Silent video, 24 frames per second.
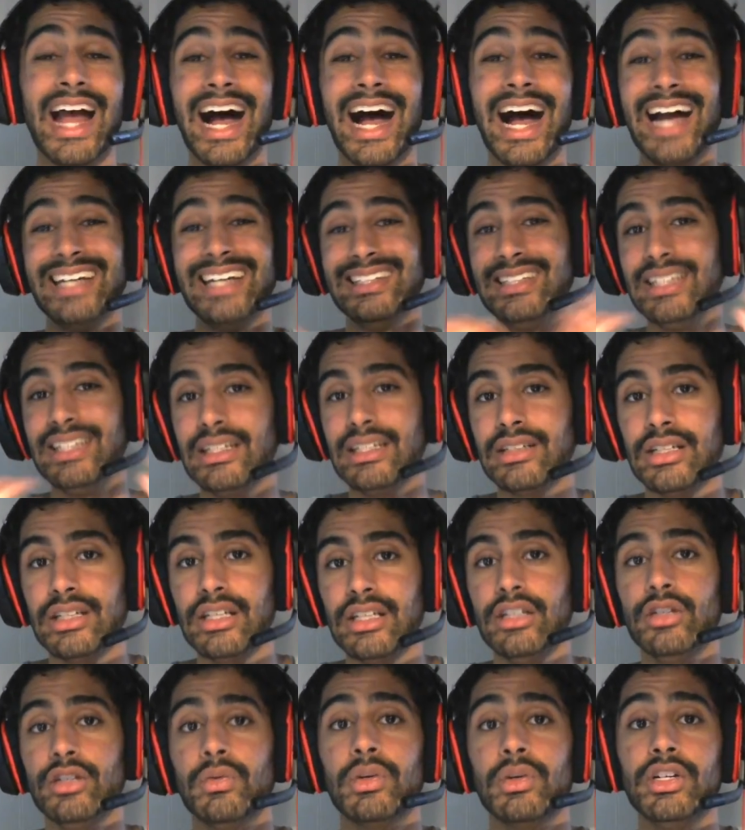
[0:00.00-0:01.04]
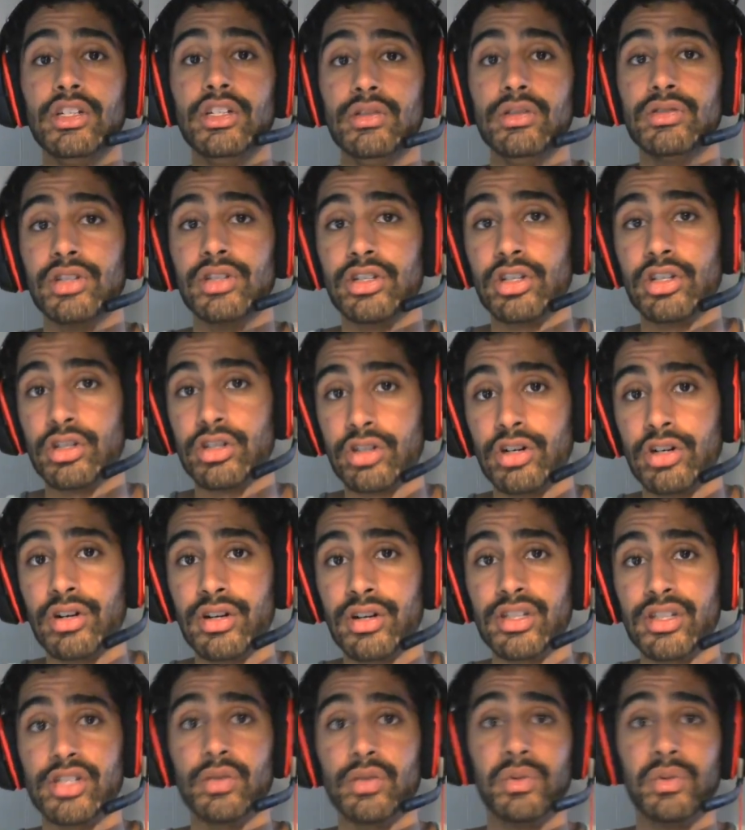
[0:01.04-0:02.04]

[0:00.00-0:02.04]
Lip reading: Ideally, you want to use a deterrence